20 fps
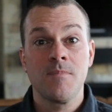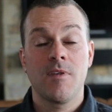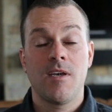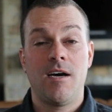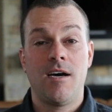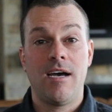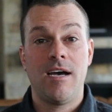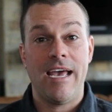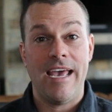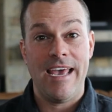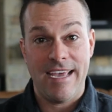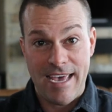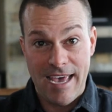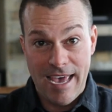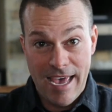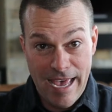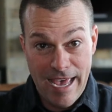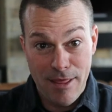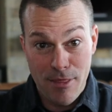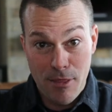
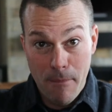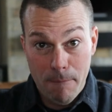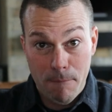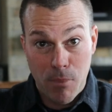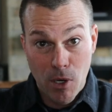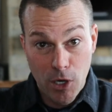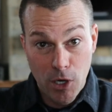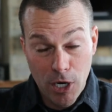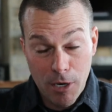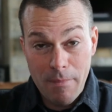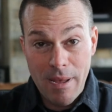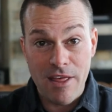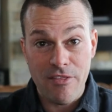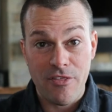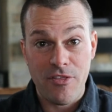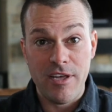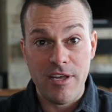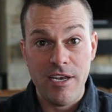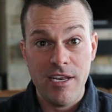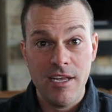aka the Burr
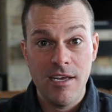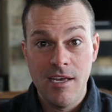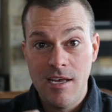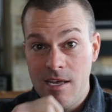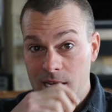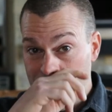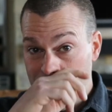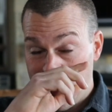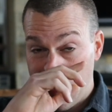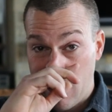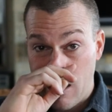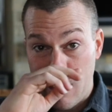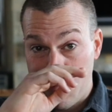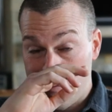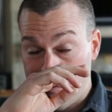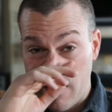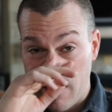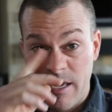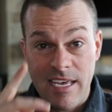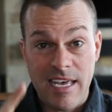method,
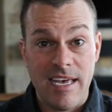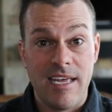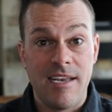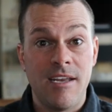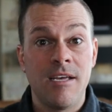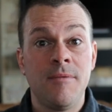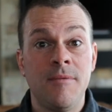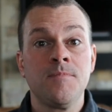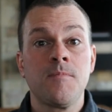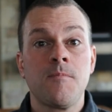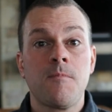again,